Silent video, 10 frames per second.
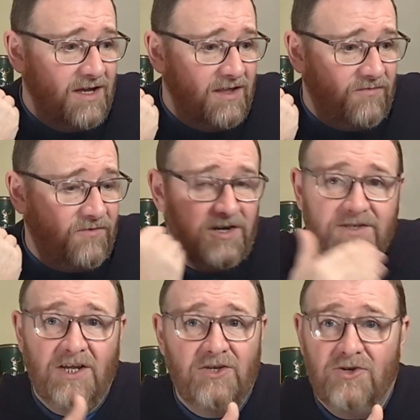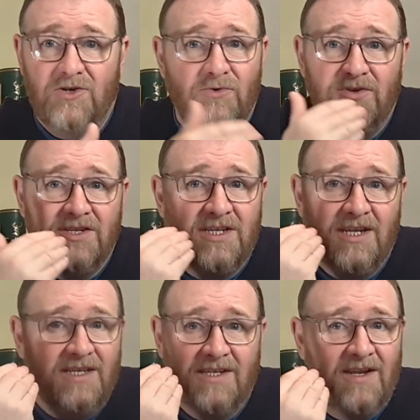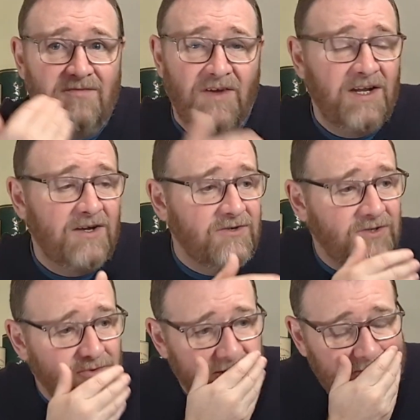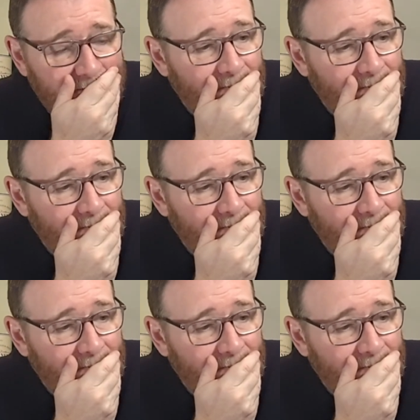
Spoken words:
The first thing you're noticing is kind of vinegar tones.